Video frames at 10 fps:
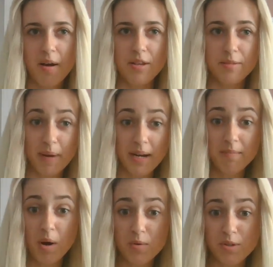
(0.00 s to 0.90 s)

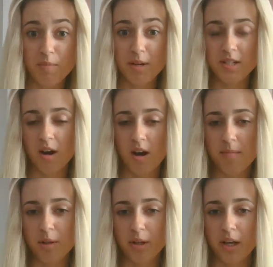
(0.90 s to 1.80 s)
spending most of my
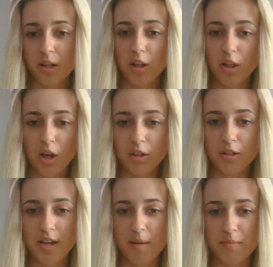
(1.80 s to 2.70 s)
time looking at a
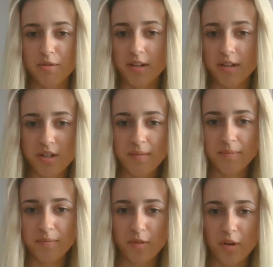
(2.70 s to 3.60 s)
long-term
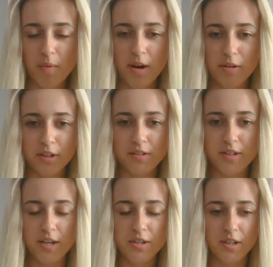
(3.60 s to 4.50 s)
strategy for my
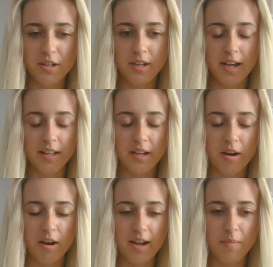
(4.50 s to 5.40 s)
organization. And
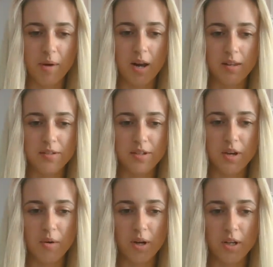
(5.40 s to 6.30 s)
I am
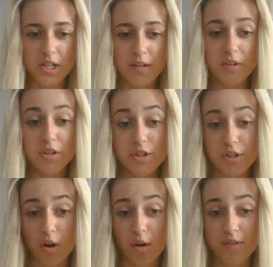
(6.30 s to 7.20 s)
also a chief
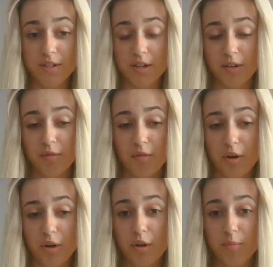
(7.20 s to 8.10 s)
digital officer
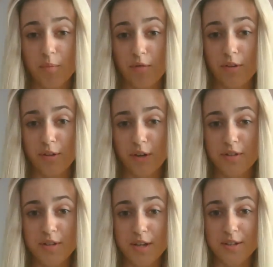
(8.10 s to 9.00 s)
for a nonprofit
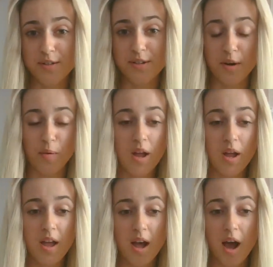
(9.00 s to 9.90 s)
organization. So
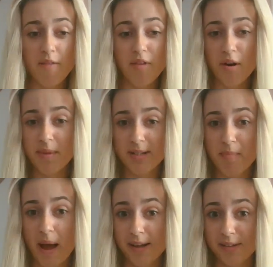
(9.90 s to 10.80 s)
a very mixed
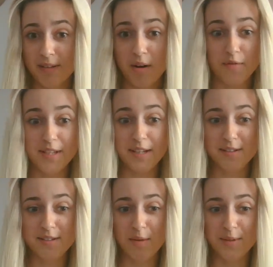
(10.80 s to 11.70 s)
bag of
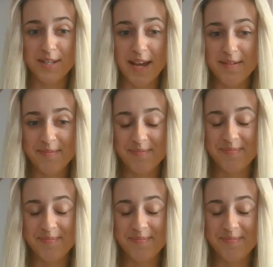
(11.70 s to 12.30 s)
skills, I would say.